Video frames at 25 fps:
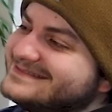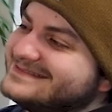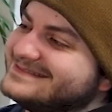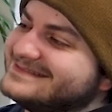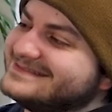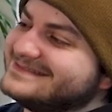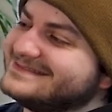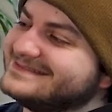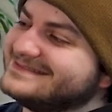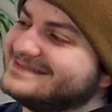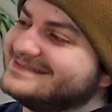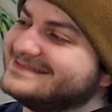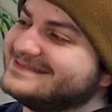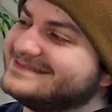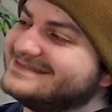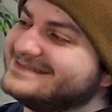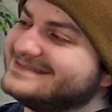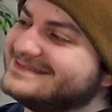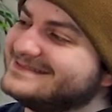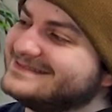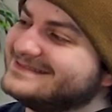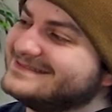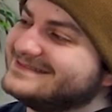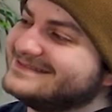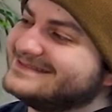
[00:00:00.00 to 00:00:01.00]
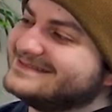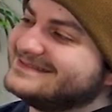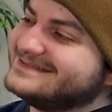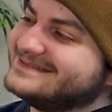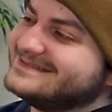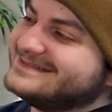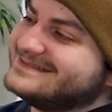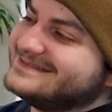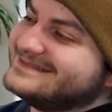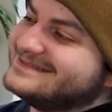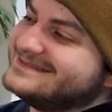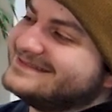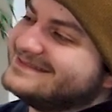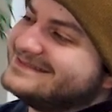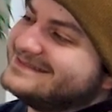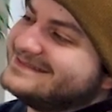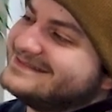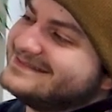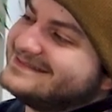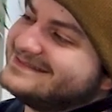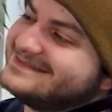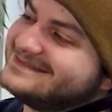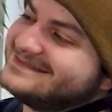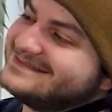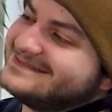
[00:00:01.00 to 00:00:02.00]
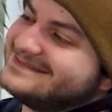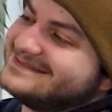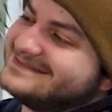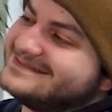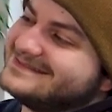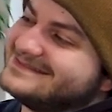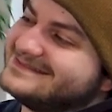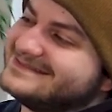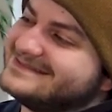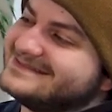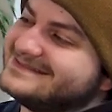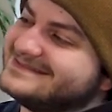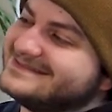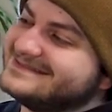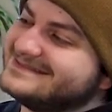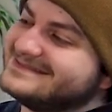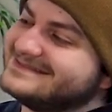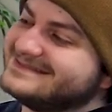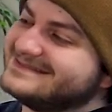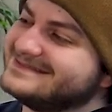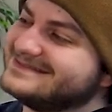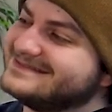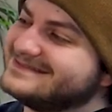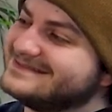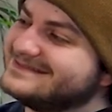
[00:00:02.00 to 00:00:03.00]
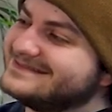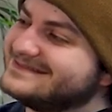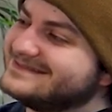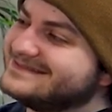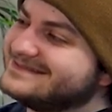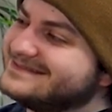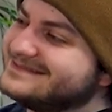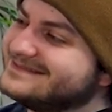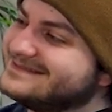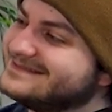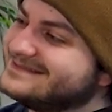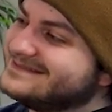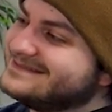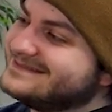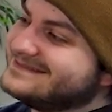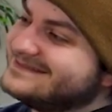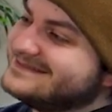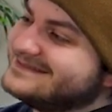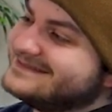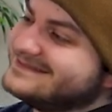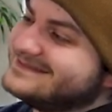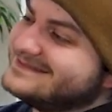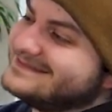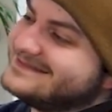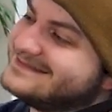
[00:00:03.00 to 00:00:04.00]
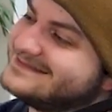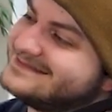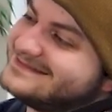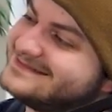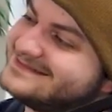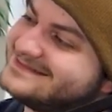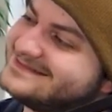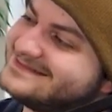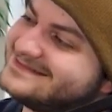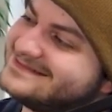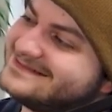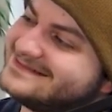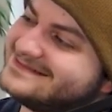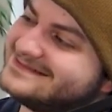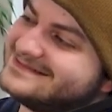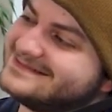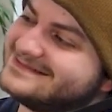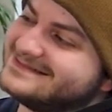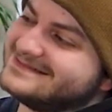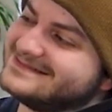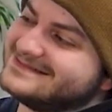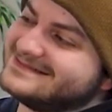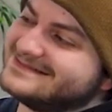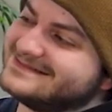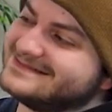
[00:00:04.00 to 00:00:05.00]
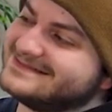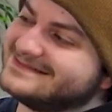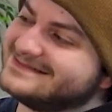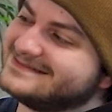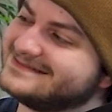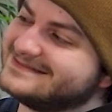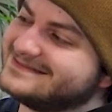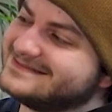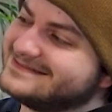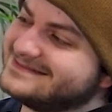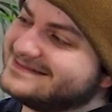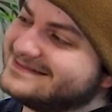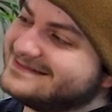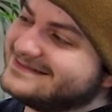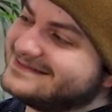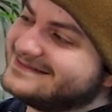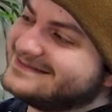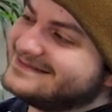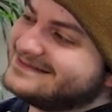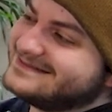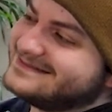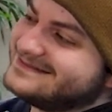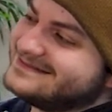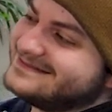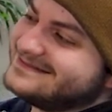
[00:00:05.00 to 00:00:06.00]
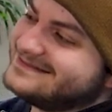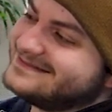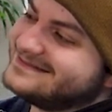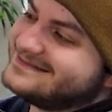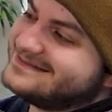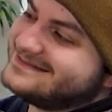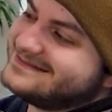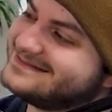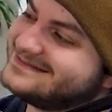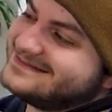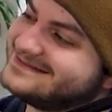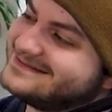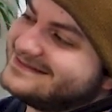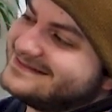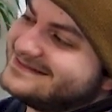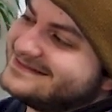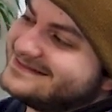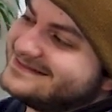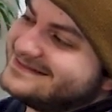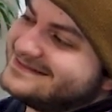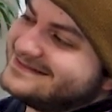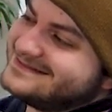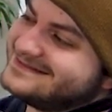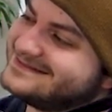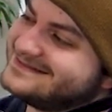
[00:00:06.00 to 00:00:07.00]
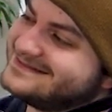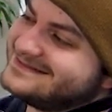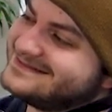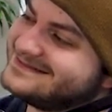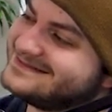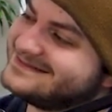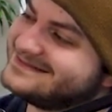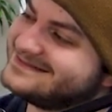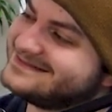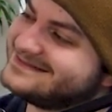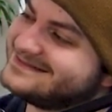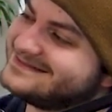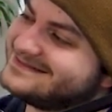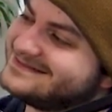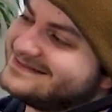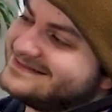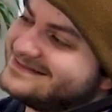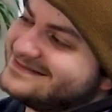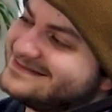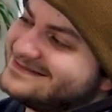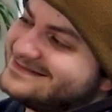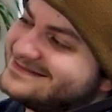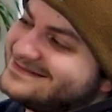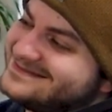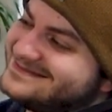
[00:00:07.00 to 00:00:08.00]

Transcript: [no speech]